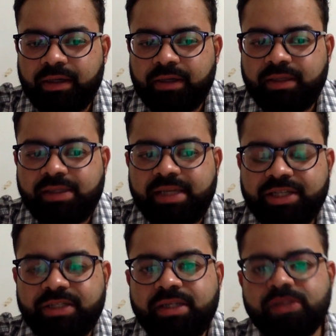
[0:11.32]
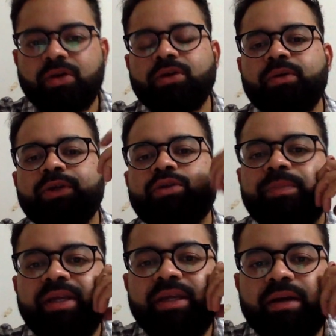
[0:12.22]
This session is not going to
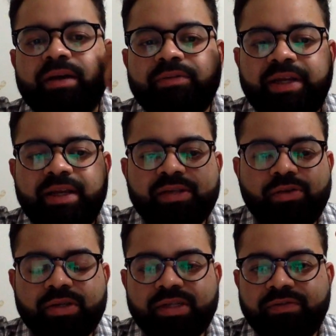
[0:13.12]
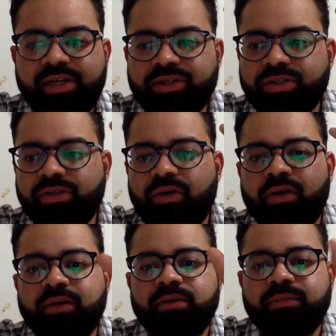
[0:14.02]
be a very exhaustive session
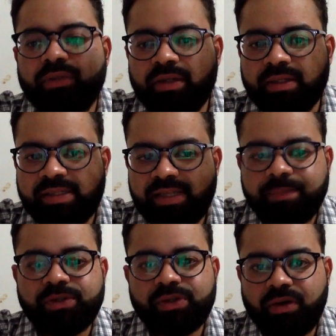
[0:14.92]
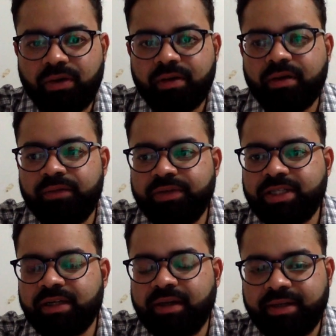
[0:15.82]
on the concepts which
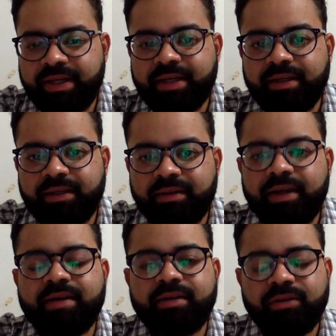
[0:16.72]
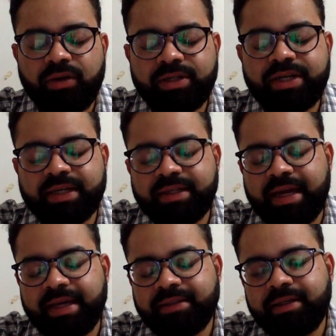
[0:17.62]
are contained in the Indian Contract
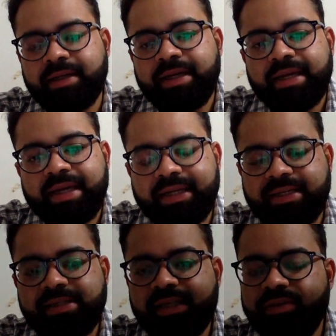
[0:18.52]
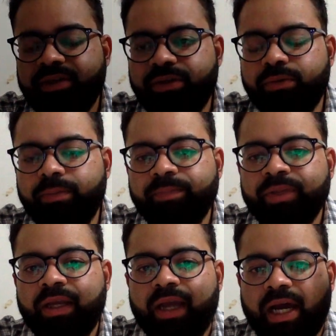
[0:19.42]
Act 1872.
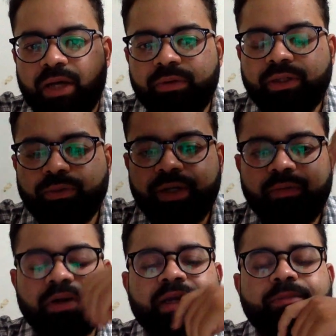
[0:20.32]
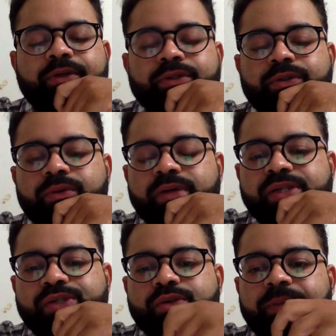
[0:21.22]
However, today what I'm going to do
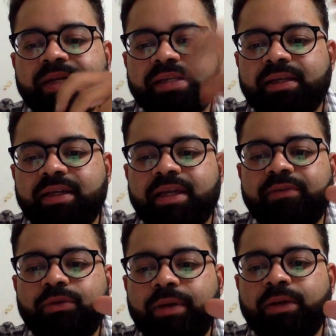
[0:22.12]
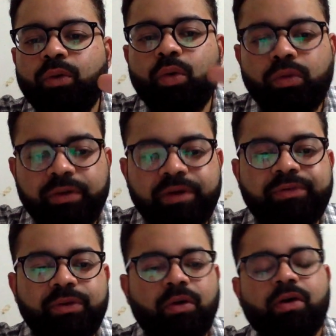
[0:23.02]
is to basically give you an
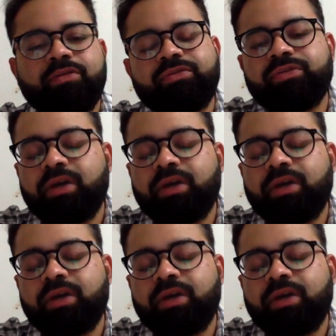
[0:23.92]
overview of